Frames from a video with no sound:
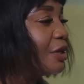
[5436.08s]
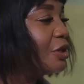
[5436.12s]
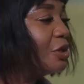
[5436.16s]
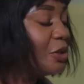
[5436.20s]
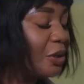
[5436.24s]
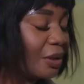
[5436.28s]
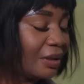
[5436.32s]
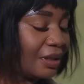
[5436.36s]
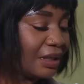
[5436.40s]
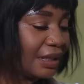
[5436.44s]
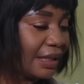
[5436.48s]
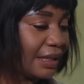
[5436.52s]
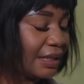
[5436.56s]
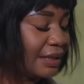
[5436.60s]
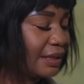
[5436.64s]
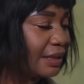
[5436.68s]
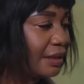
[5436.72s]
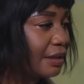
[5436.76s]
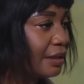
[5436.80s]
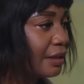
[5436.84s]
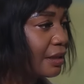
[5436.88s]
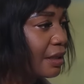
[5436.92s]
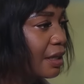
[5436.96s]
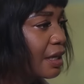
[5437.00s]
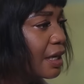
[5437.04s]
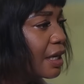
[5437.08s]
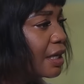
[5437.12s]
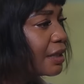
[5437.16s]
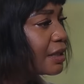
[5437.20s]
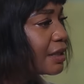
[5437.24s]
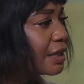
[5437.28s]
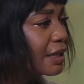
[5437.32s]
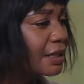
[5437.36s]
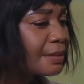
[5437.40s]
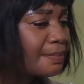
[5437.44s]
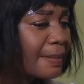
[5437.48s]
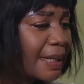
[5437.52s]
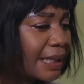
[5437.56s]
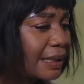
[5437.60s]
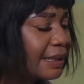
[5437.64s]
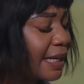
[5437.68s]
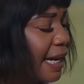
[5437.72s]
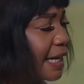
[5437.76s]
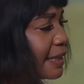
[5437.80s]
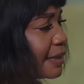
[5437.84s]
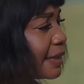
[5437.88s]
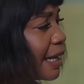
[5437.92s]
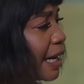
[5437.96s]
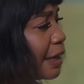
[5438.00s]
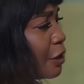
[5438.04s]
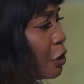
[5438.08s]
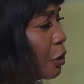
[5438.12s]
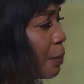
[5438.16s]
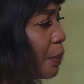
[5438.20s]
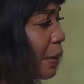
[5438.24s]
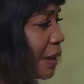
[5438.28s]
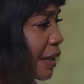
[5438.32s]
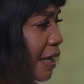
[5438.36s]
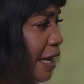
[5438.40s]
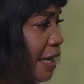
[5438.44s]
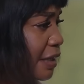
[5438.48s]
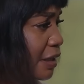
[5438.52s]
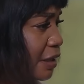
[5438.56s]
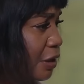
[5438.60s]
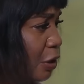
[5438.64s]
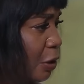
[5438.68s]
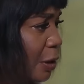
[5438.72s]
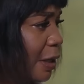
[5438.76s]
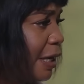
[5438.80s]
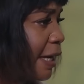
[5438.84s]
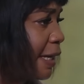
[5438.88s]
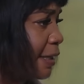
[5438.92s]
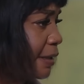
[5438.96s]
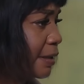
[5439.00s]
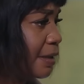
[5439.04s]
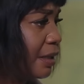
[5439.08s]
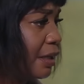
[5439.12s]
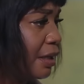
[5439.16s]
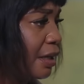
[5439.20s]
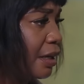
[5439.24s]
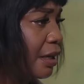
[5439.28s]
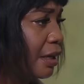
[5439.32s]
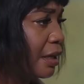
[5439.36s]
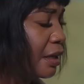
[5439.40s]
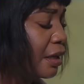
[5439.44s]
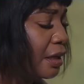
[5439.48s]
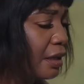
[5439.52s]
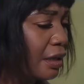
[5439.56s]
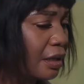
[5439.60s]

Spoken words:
young lady, it is midnight and your brother is not yet here.